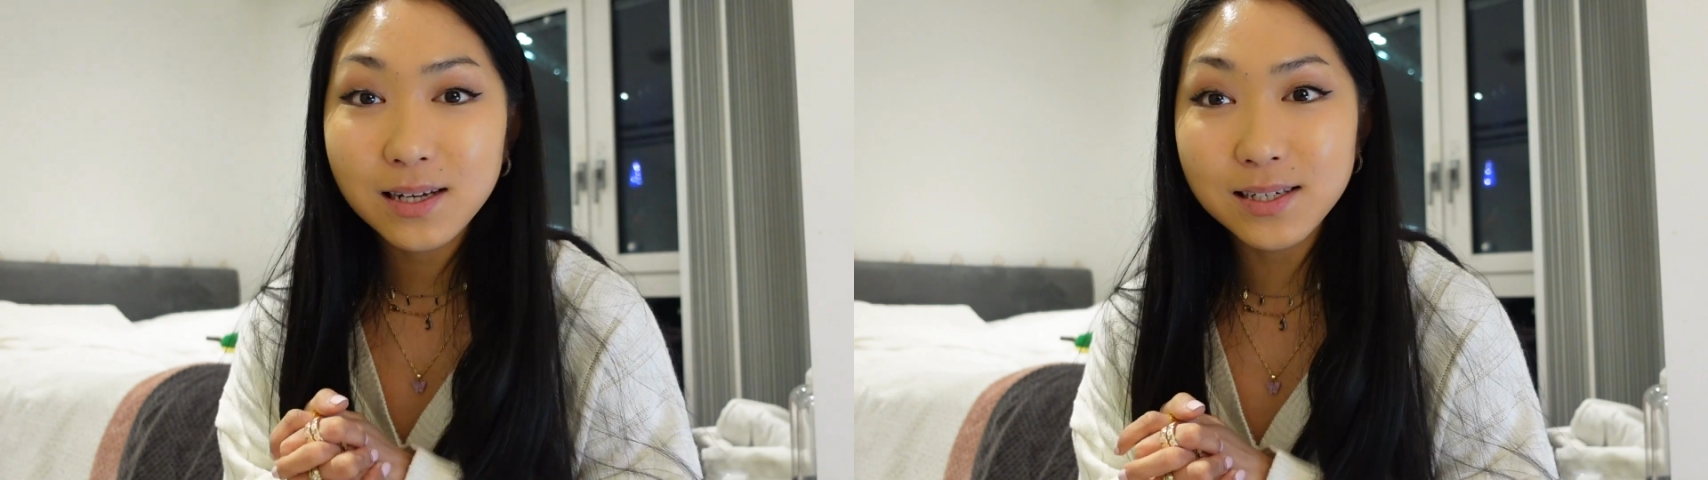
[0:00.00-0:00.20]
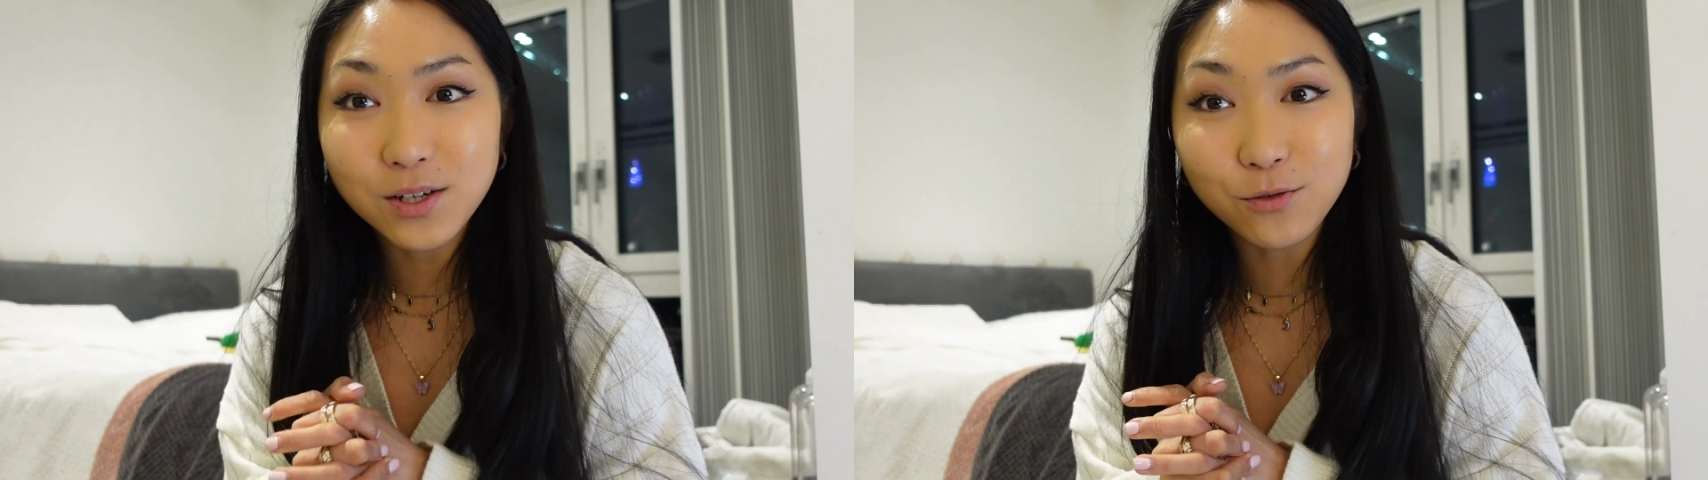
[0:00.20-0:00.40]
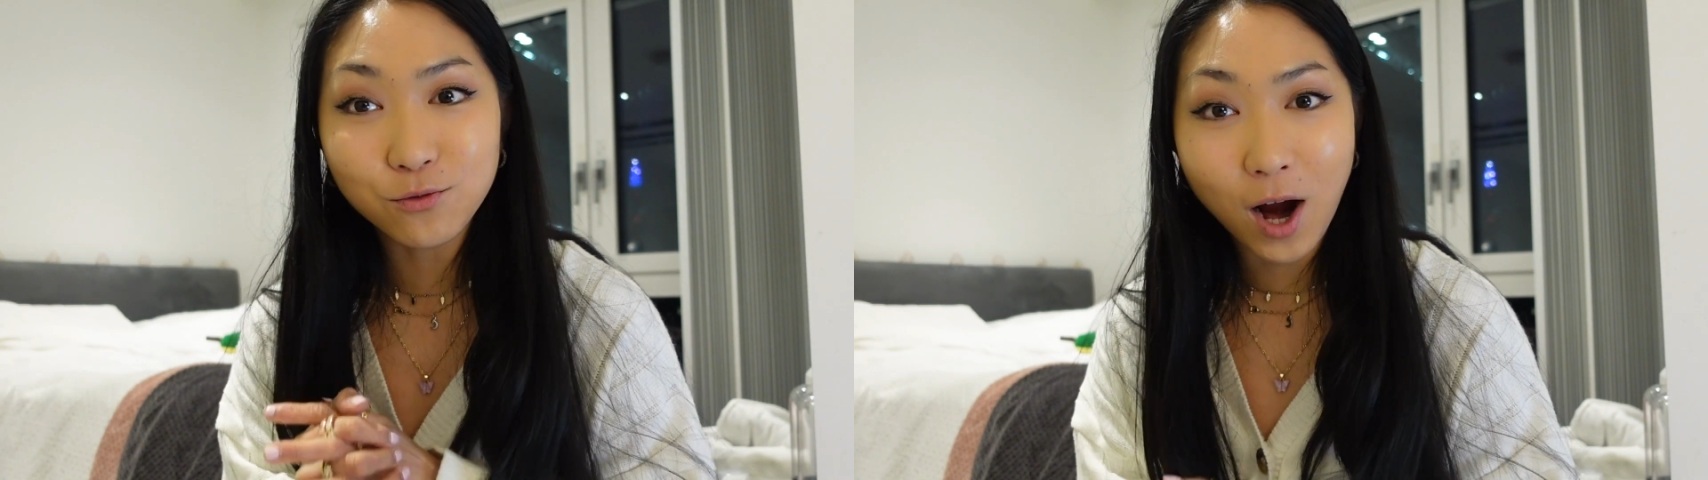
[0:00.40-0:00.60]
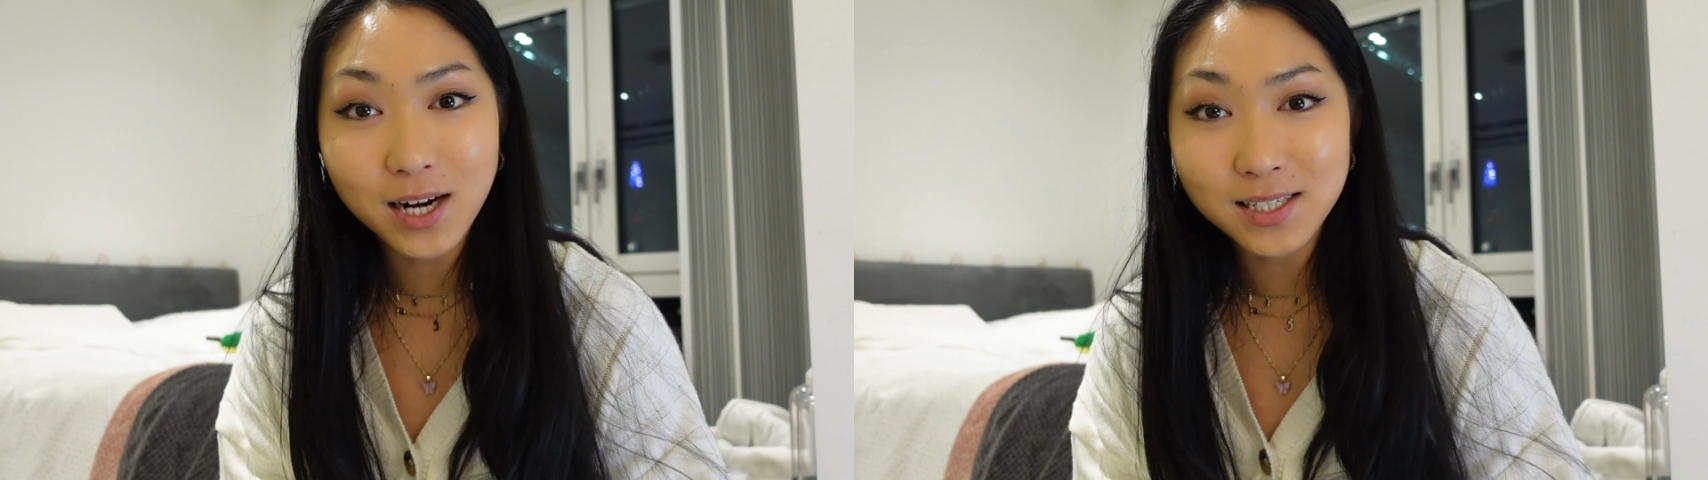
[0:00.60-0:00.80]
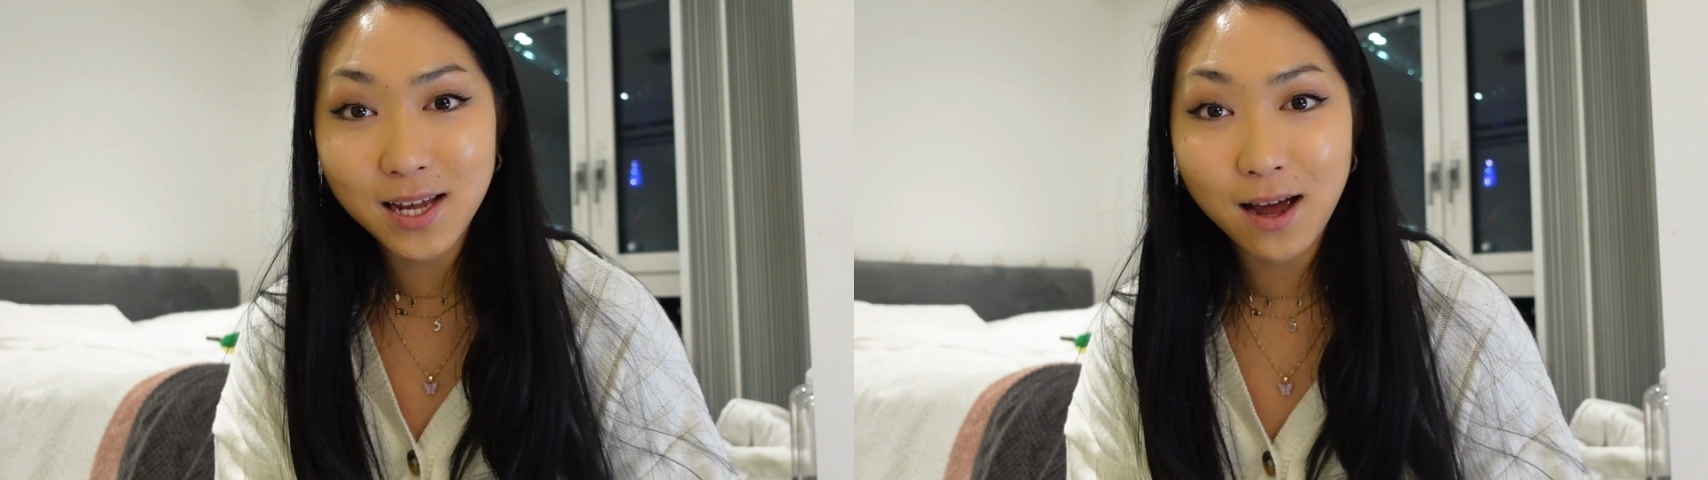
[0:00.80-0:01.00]
is
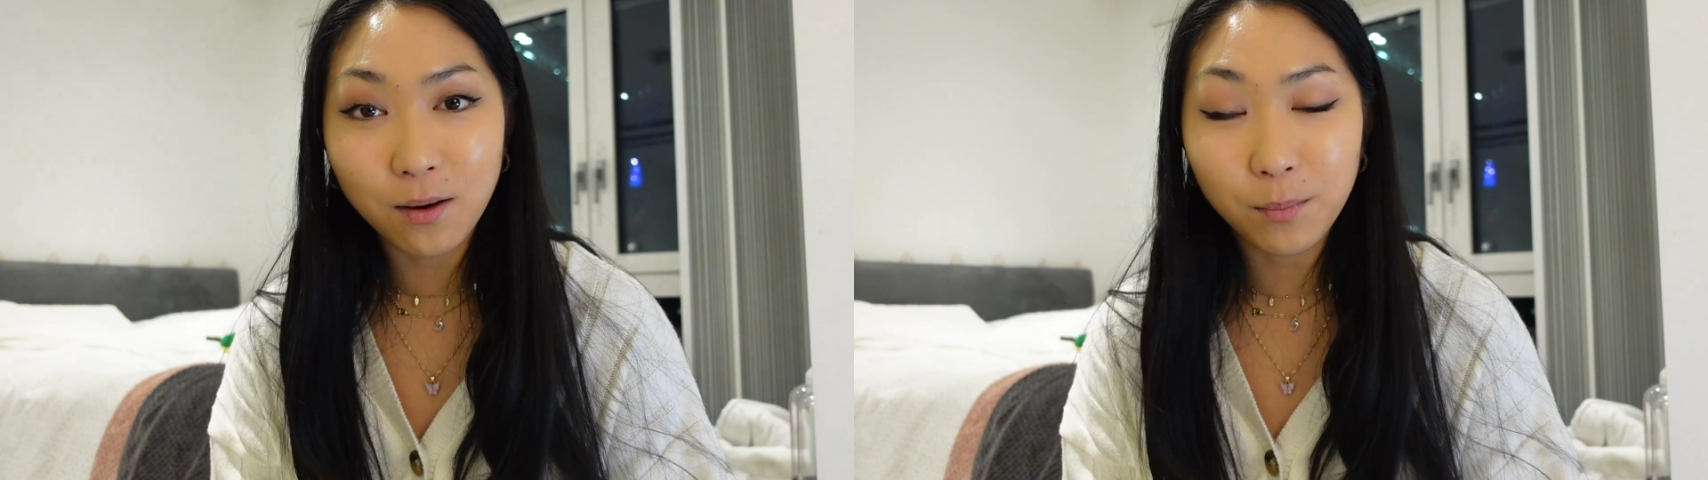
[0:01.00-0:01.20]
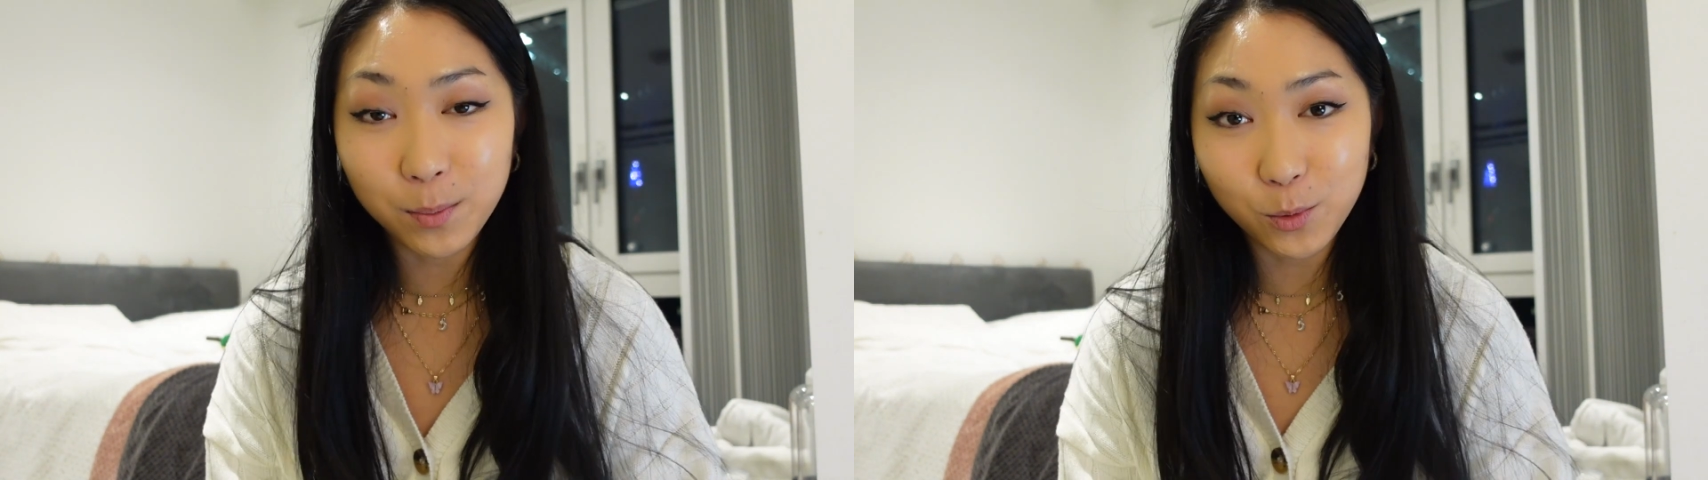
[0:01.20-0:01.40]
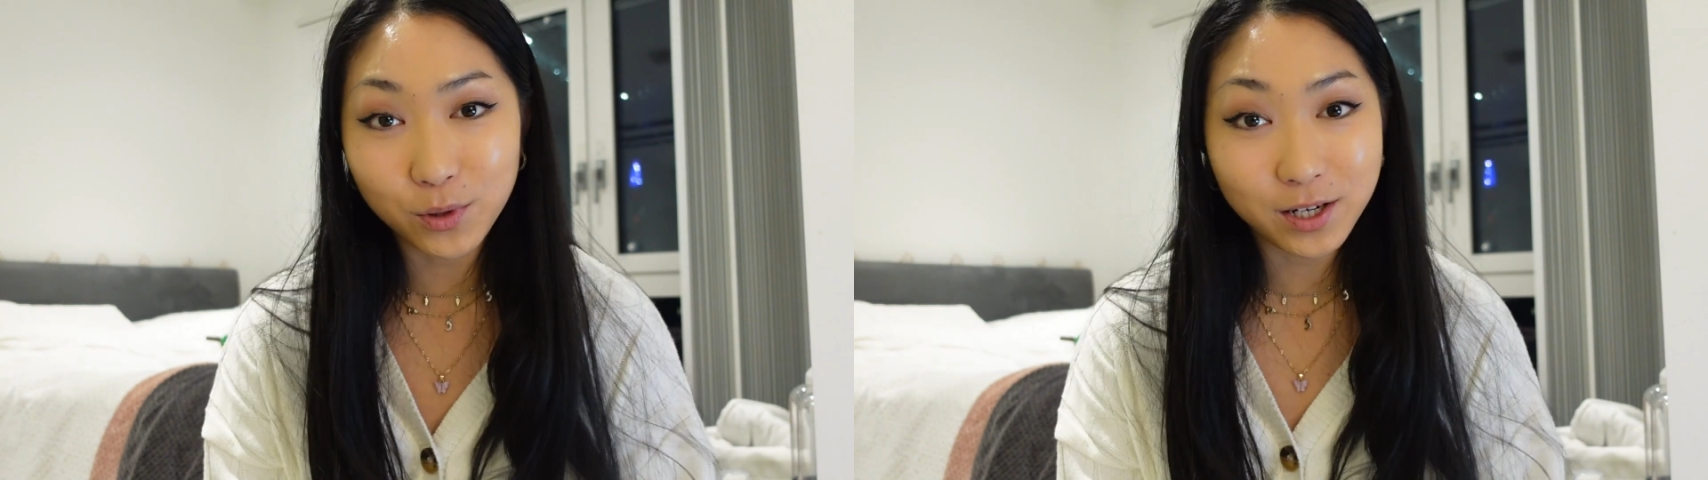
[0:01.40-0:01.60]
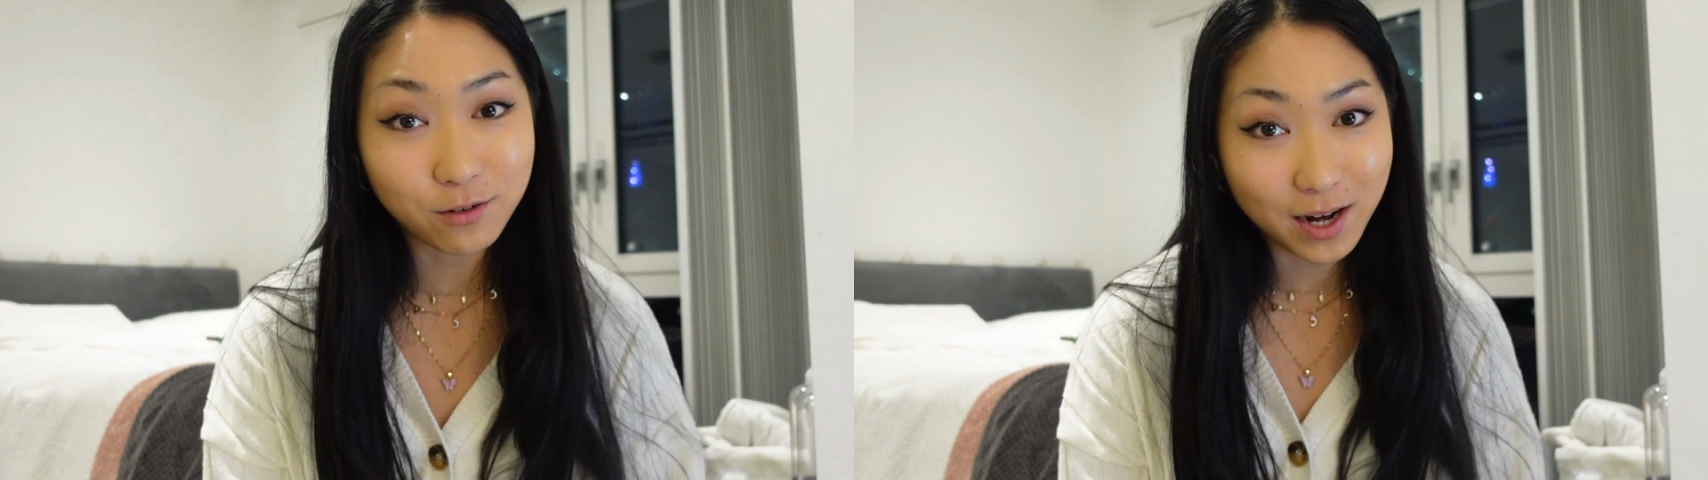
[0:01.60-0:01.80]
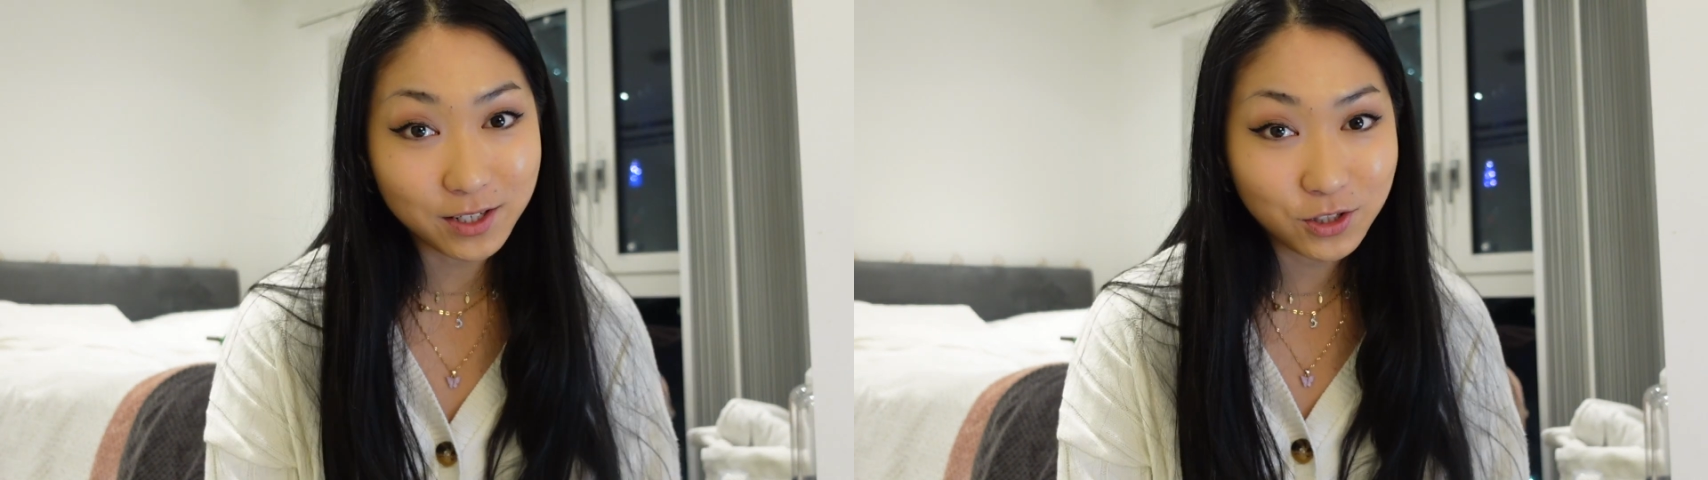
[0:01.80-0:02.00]
writing out my morning
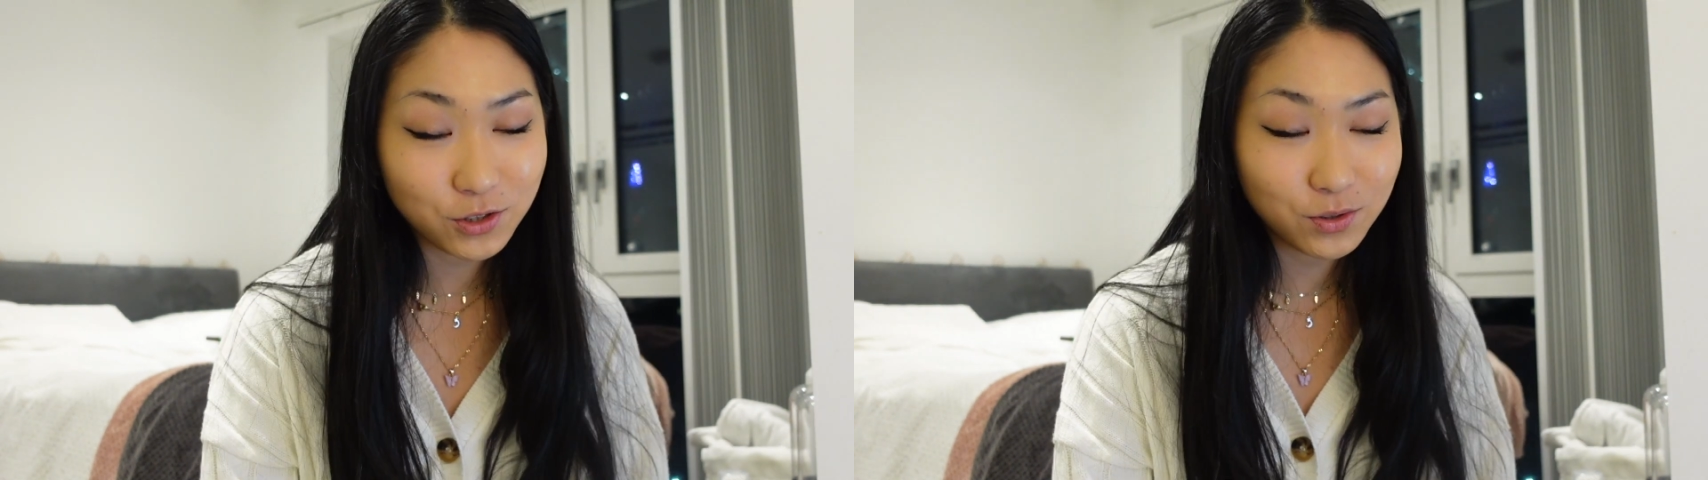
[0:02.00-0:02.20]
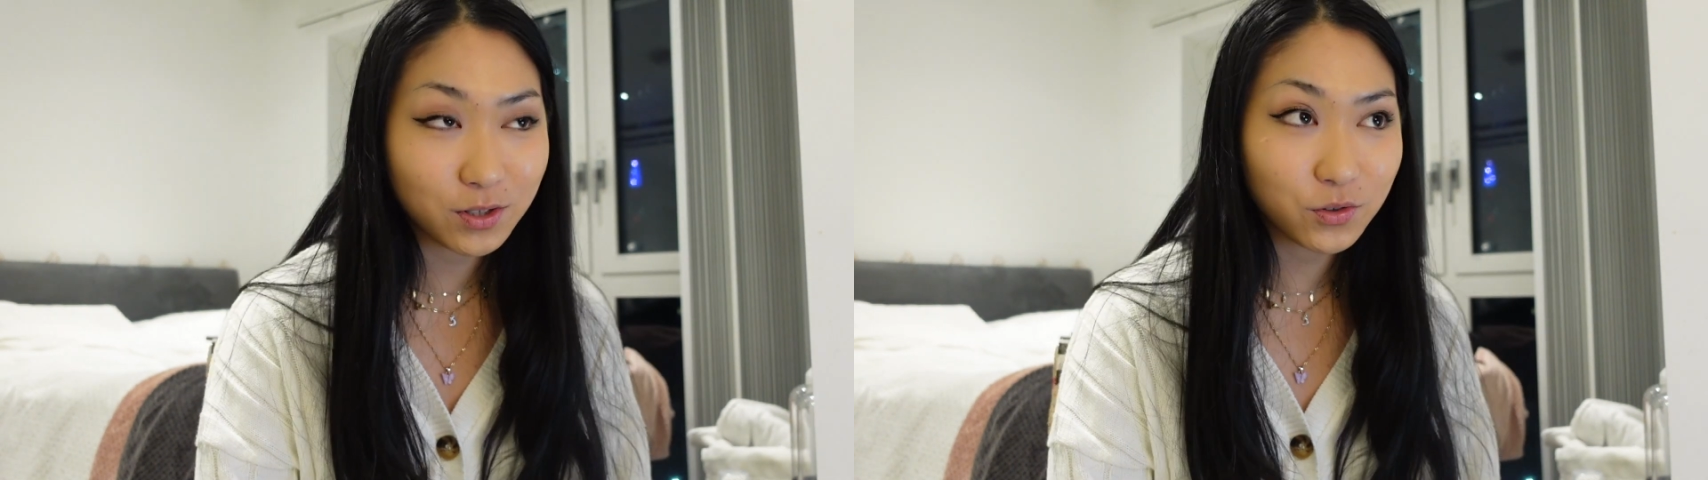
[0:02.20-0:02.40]
gratitude.